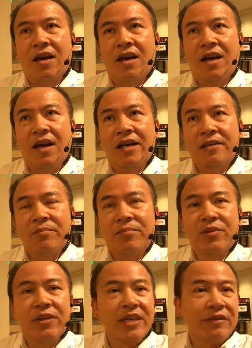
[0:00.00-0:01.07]
I
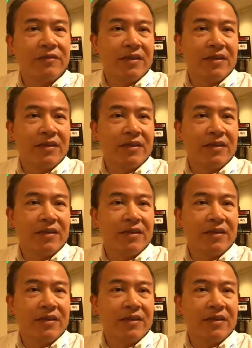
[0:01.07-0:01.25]
believe